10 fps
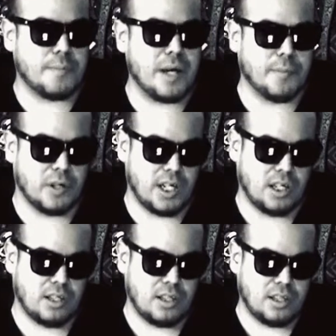
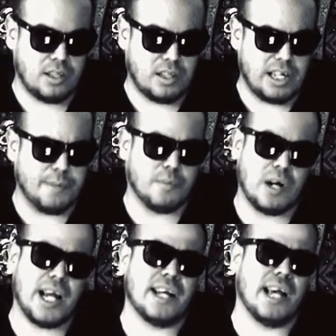memory, and
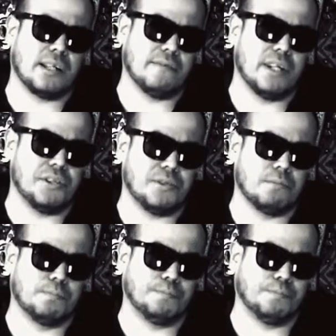brain activation.